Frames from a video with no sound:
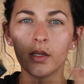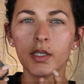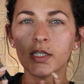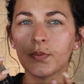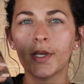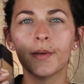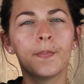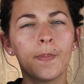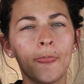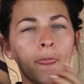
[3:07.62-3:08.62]
And then this
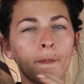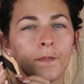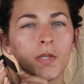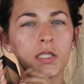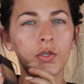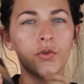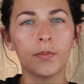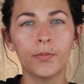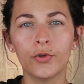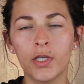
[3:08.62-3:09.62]
one is the
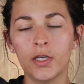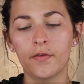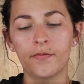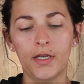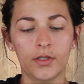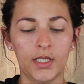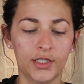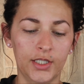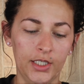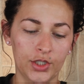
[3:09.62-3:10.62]
Huda Beauty
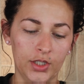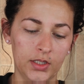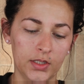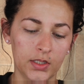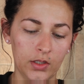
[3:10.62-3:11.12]
Foundation.